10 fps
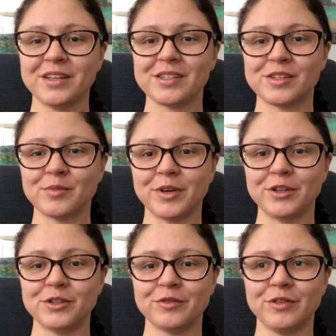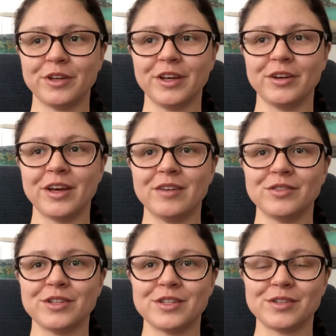So my neutrophil count
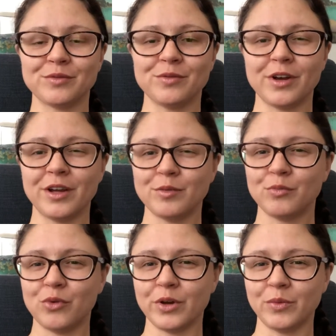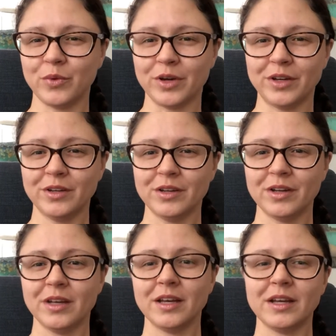averages around 0.1.
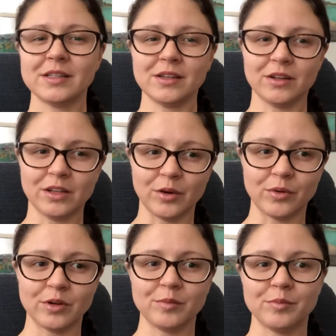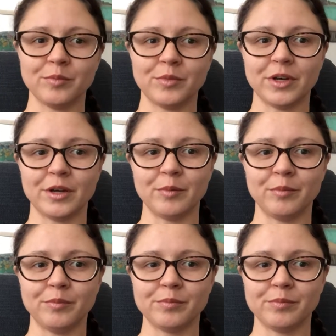It's gone lower,
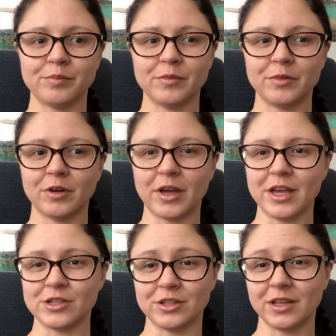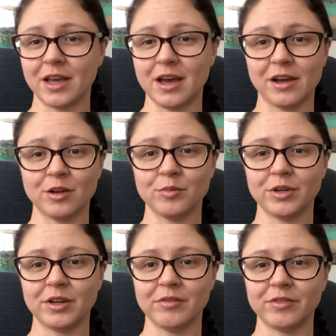occasionally higher,
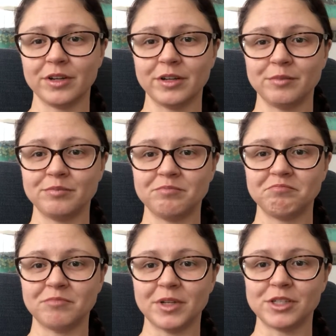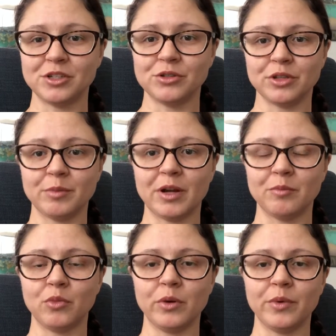but not very much, usually
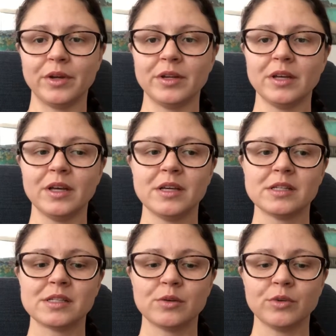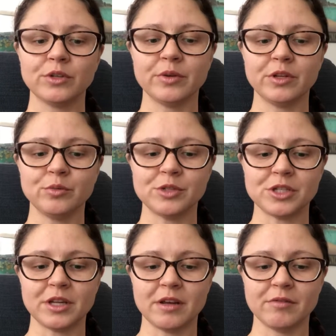around 0.1. So we're doing
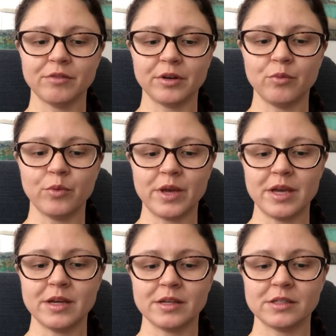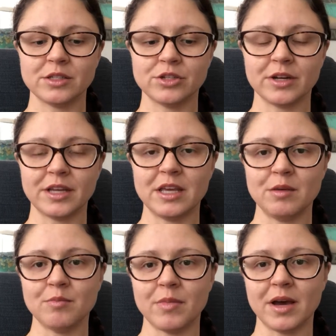neupogen every week to try to
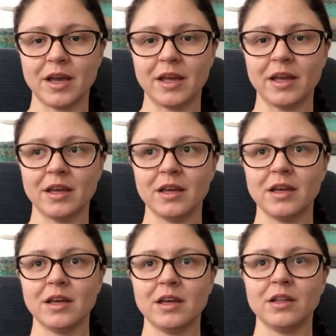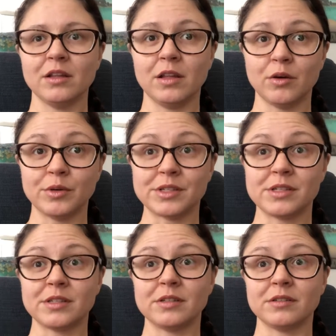keep my
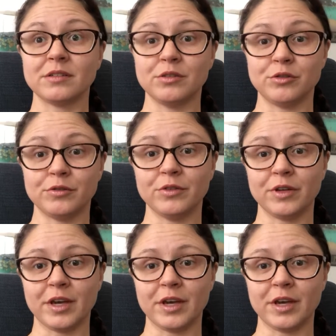lowest neutrophil